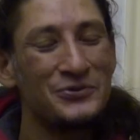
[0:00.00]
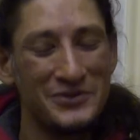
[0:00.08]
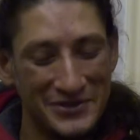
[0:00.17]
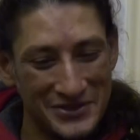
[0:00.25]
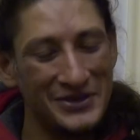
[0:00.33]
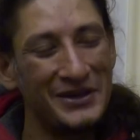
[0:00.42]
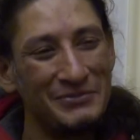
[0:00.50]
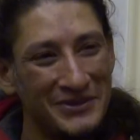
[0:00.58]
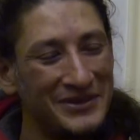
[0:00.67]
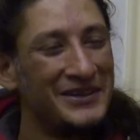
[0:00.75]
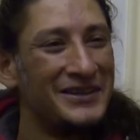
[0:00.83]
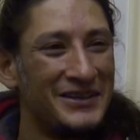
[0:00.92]
All the time.
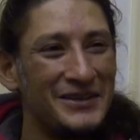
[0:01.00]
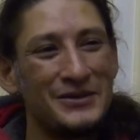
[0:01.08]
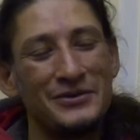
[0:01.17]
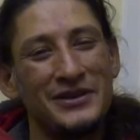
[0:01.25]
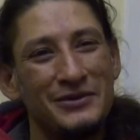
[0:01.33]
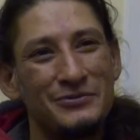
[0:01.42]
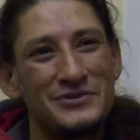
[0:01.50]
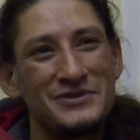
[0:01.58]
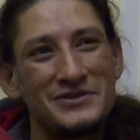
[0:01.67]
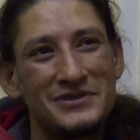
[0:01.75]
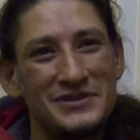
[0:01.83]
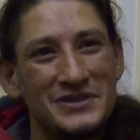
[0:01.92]
Yeah, it
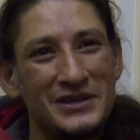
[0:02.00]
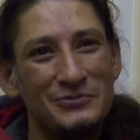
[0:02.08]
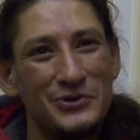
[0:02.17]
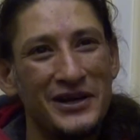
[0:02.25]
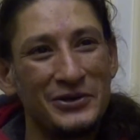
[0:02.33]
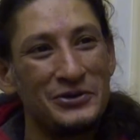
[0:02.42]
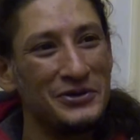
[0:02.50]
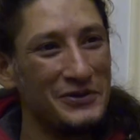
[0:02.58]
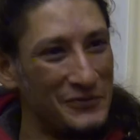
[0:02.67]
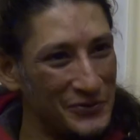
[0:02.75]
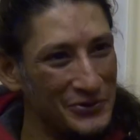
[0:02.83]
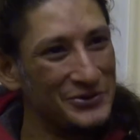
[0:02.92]
was to see what I couldn't
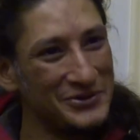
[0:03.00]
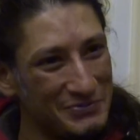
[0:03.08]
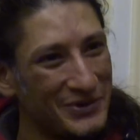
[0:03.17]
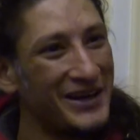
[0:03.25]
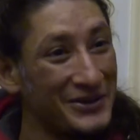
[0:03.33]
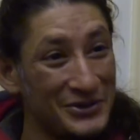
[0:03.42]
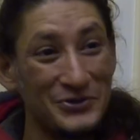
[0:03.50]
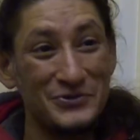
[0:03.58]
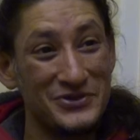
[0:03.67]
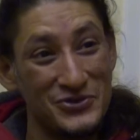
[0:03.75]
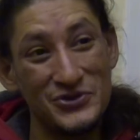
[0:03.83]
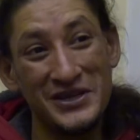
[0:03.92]
afford, but I could
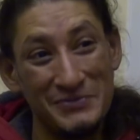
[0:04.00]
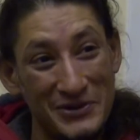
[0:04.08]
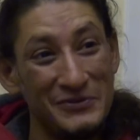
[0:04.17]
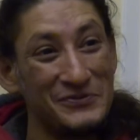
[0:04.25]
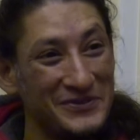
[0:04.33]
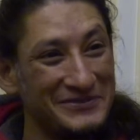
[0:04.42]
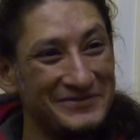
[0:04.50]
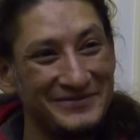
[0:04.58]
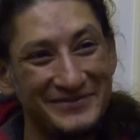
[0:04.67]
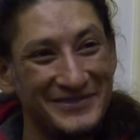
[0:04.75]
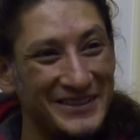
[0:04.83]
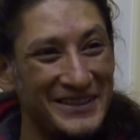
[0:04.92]
always dream of.
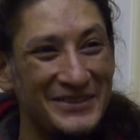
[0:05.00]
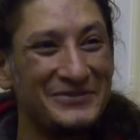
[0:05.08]
Yeah.